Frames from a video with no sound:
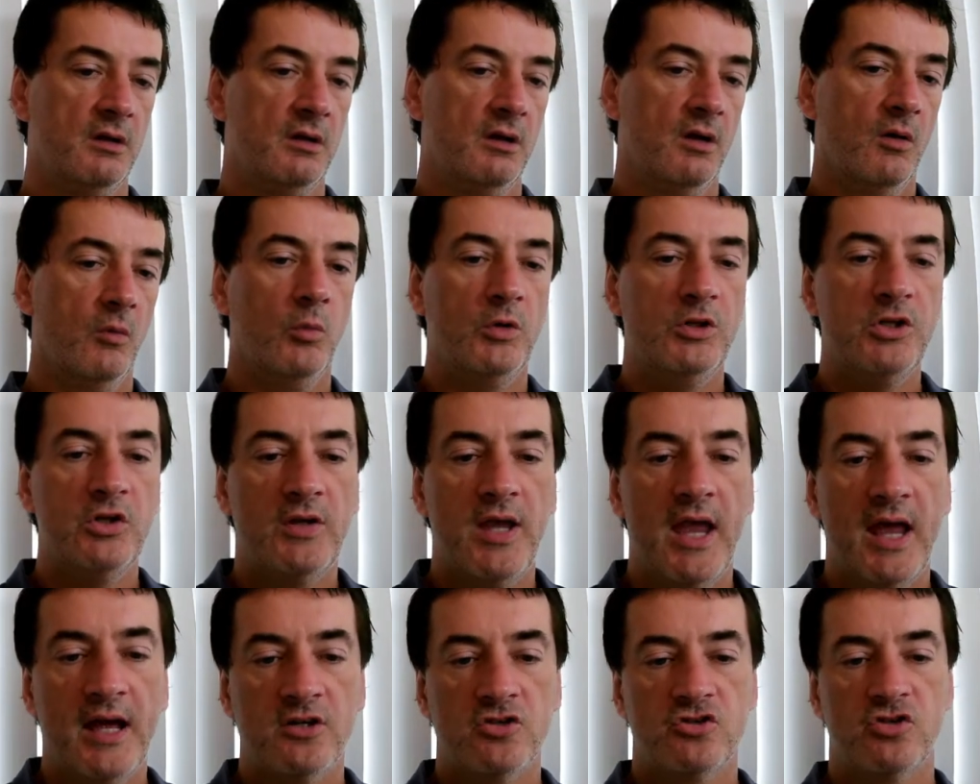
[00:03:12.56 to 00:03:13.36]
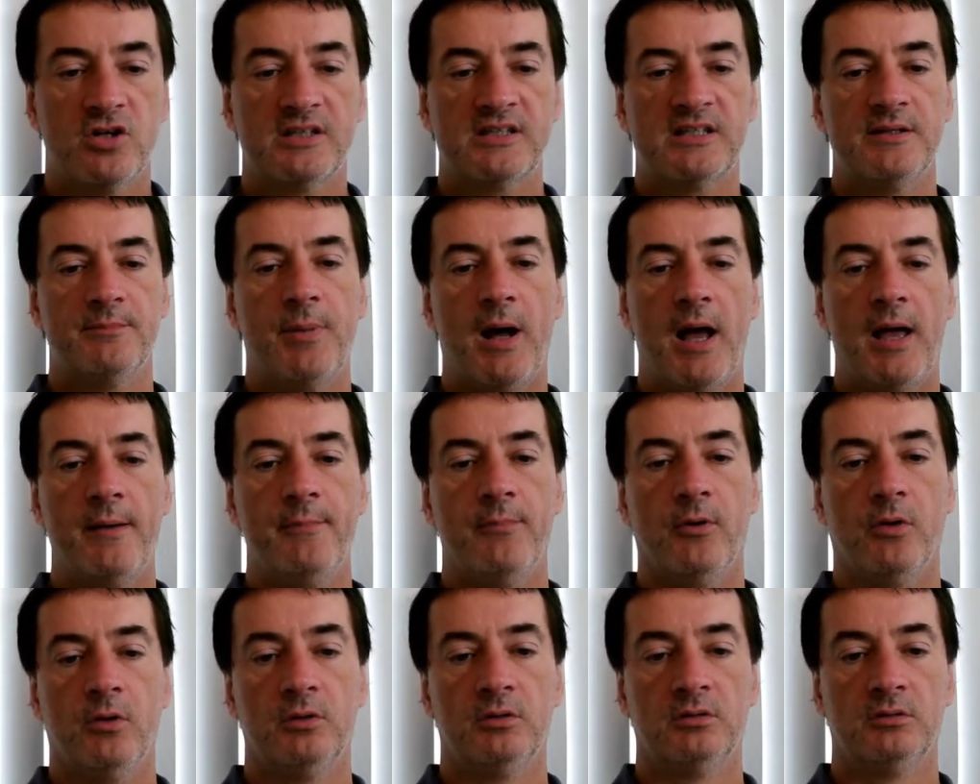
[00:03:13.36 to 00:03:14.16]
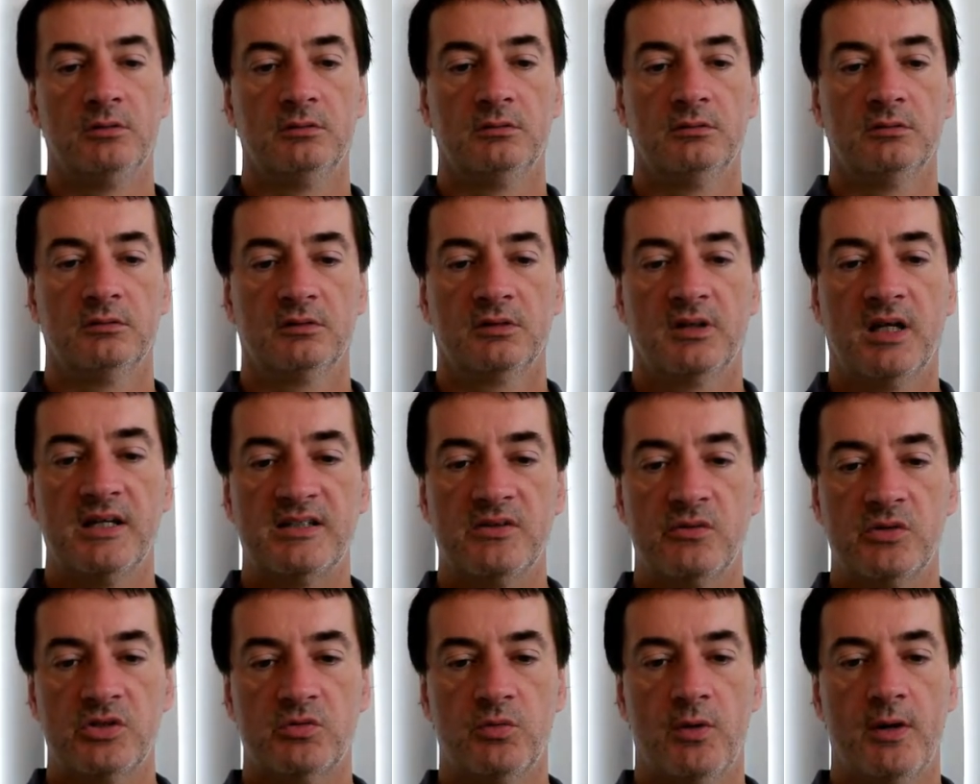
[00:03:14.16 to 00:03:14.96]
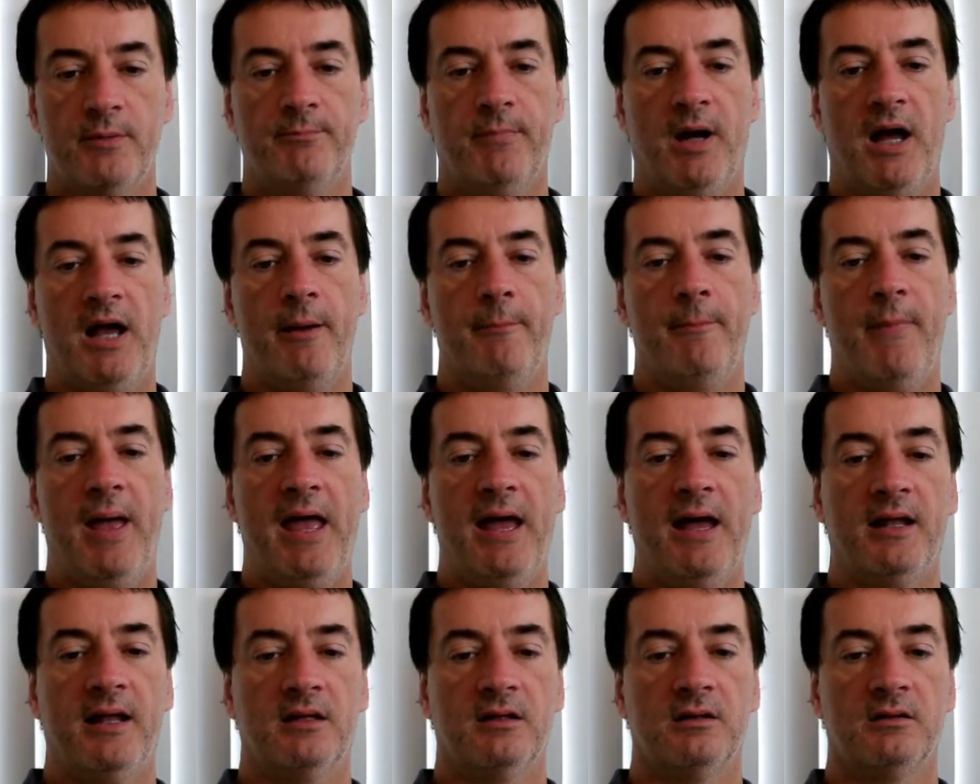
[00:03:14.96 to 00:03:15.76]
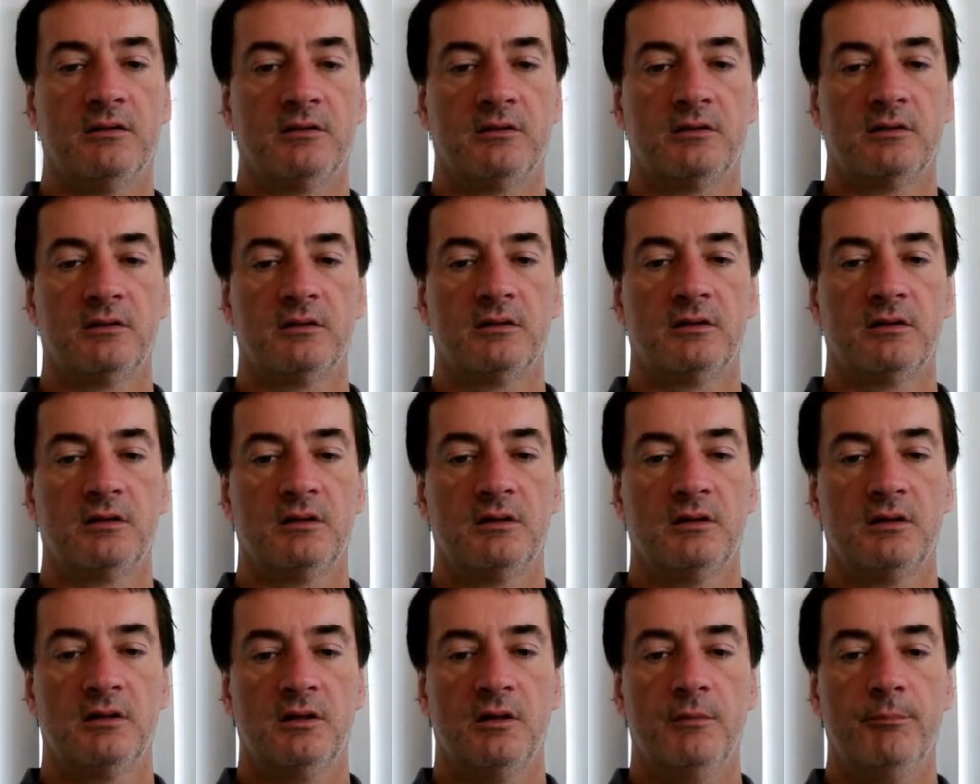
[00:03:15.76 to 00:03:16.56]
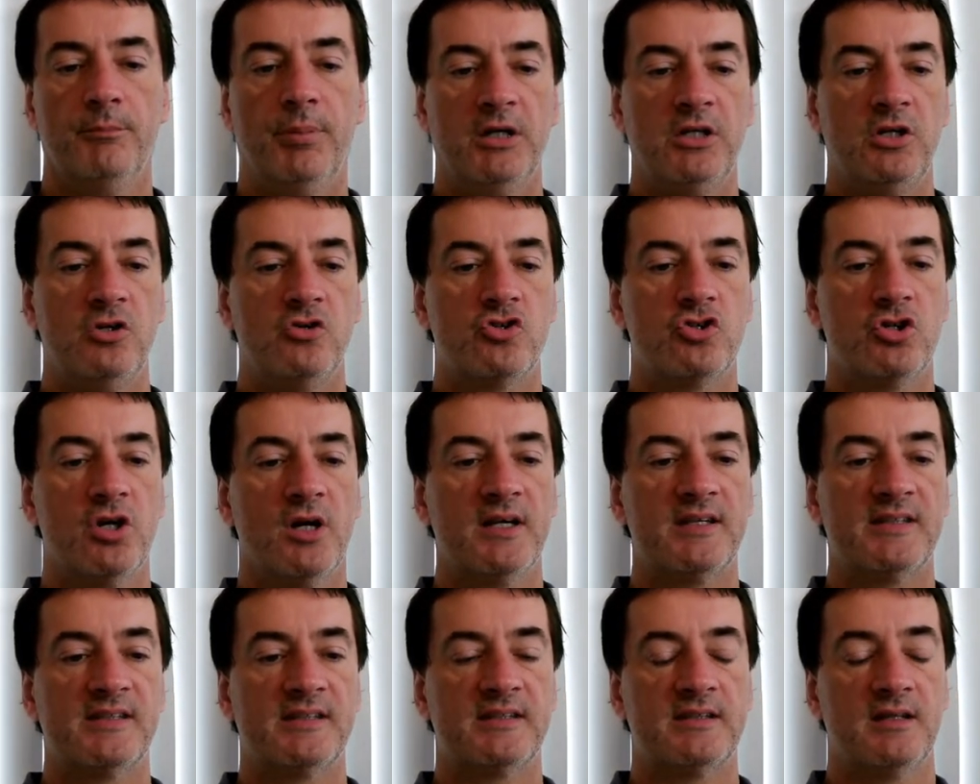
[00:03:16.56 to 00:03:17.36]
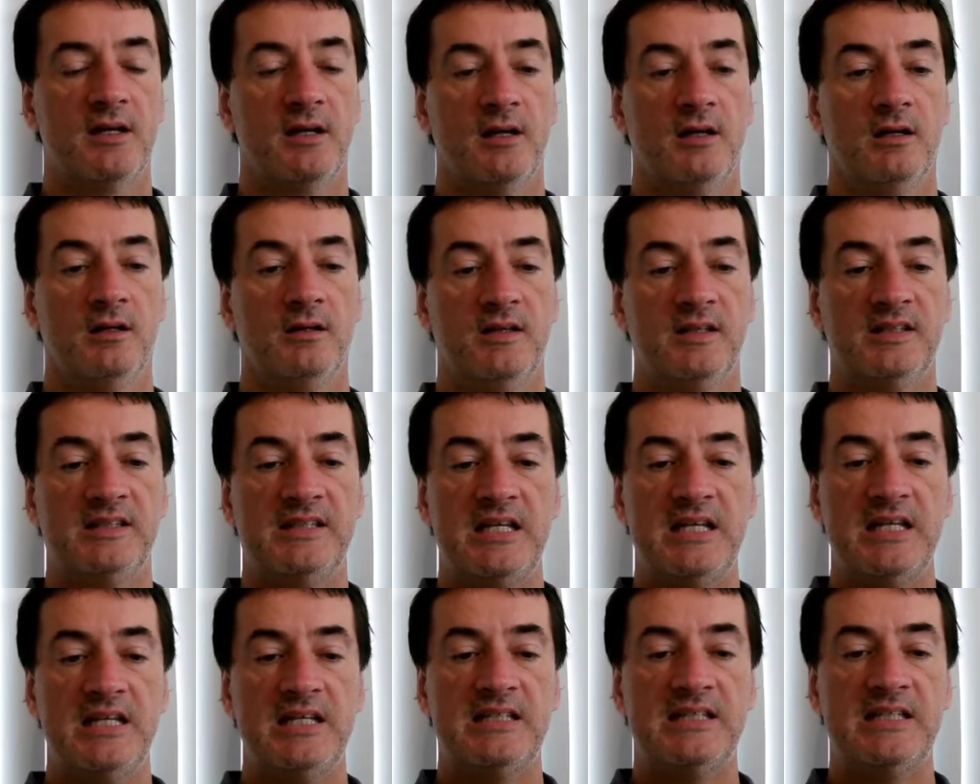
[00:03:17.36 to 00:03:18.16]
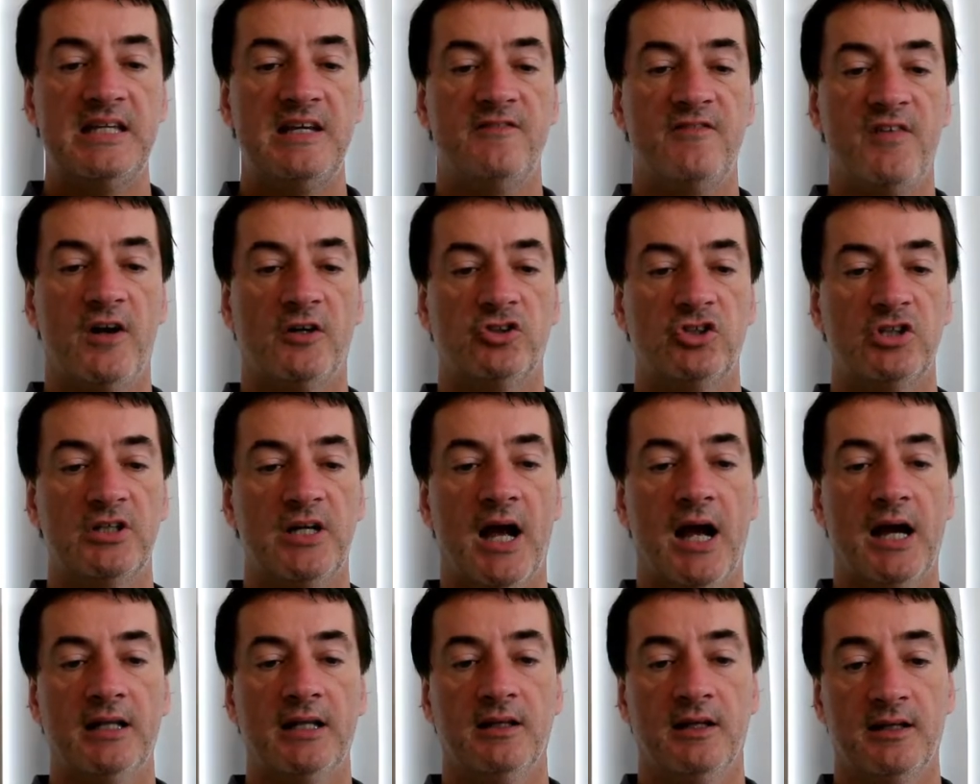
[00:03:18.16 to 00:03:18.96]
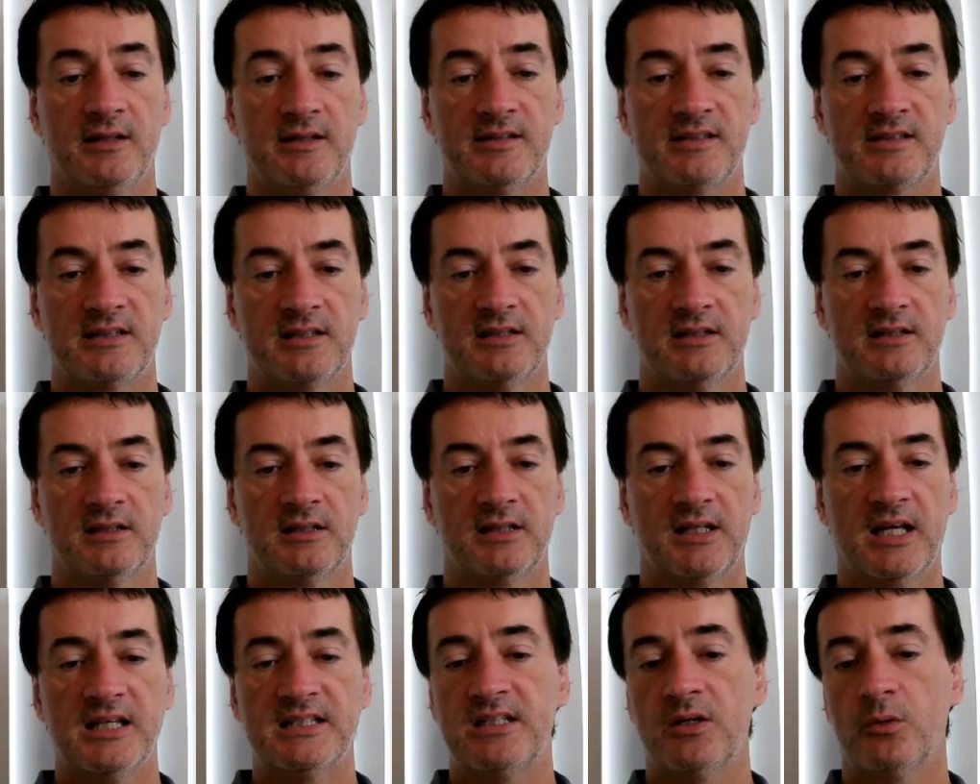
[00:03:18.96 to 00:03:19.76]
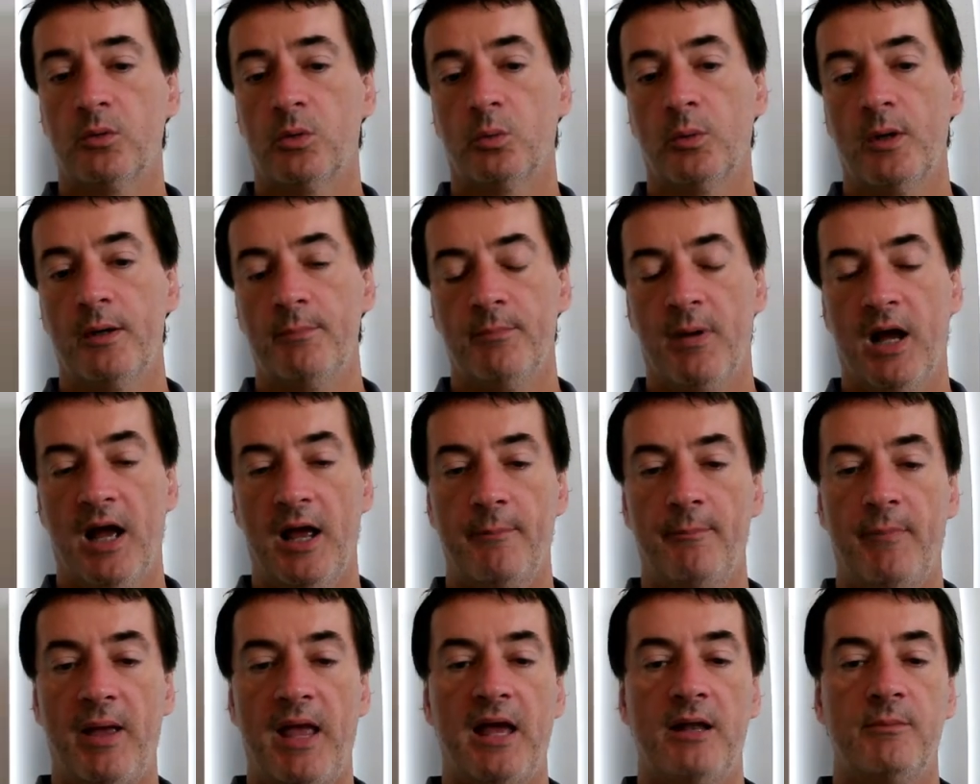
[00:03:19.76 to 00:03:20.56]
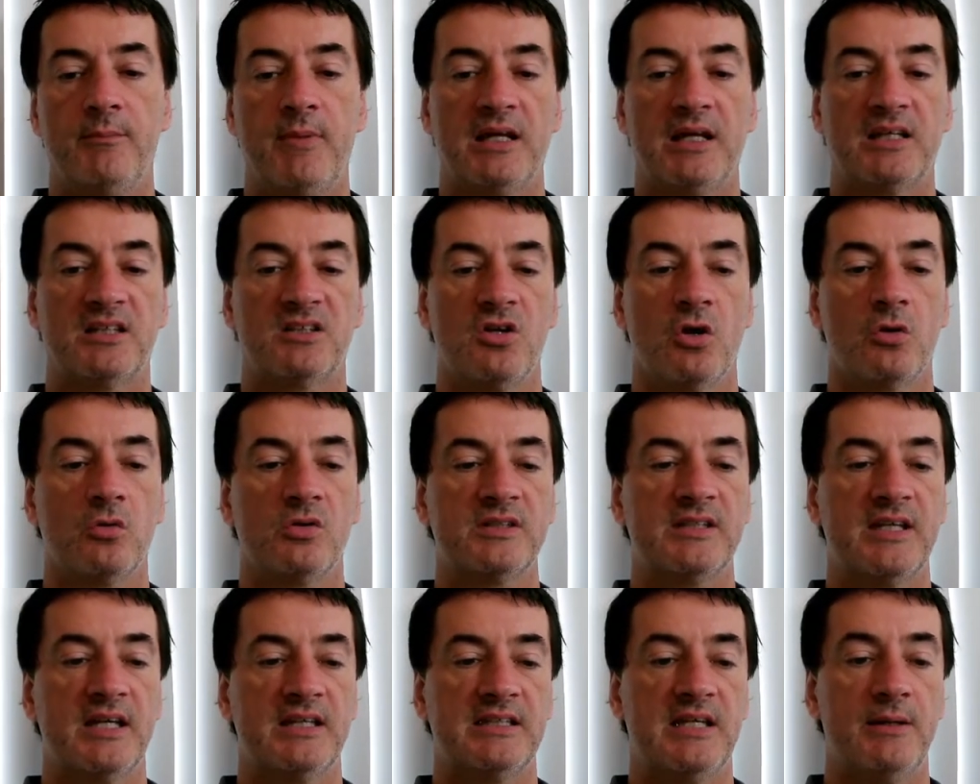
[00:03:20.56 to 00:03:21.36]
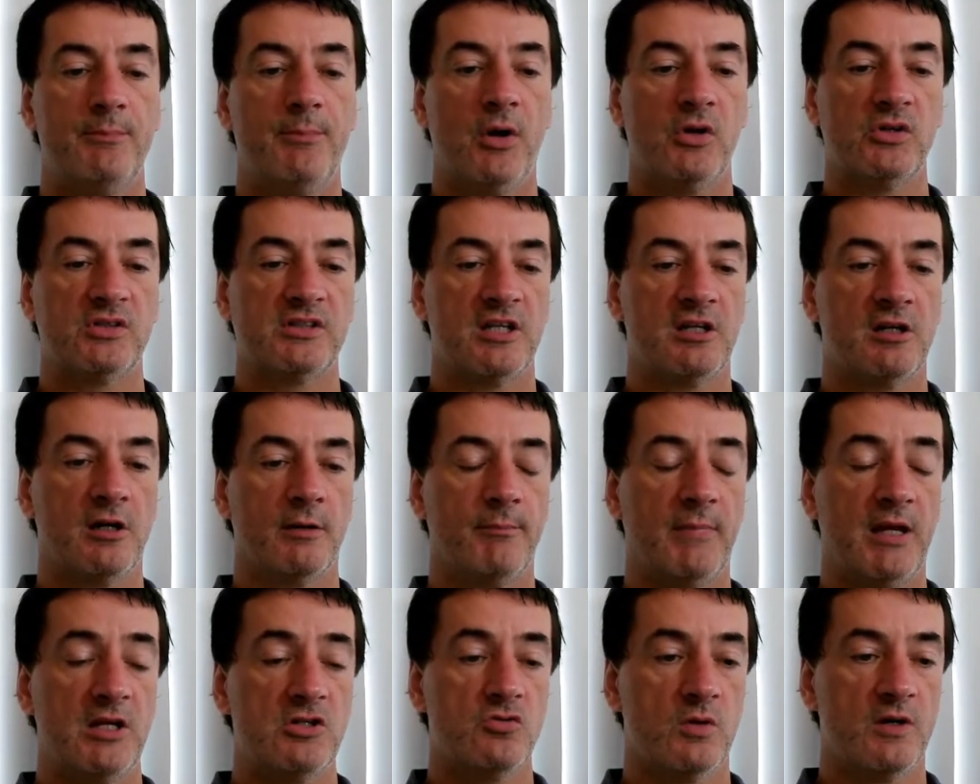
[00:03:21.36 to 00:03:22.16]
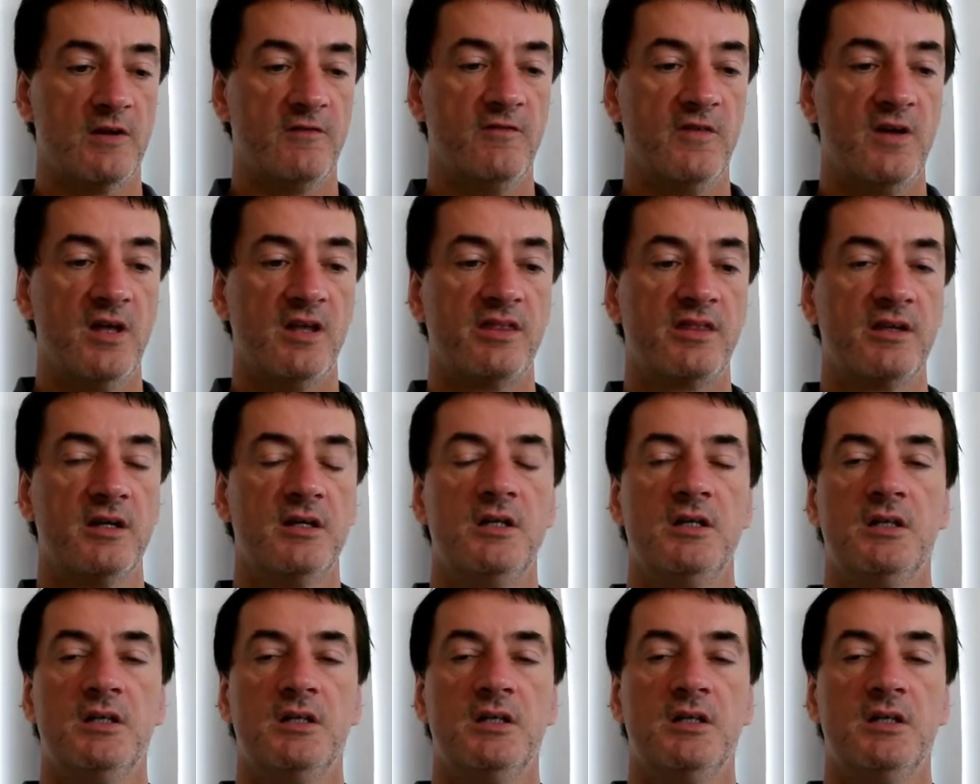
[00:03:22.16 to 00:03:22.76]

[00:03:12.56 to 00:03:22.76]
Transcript: When you can't trust the Bible because it was written by a man, but you trust the CDC Fauci guidelines because they were written by a man, makes total sense. He posted on May 25th.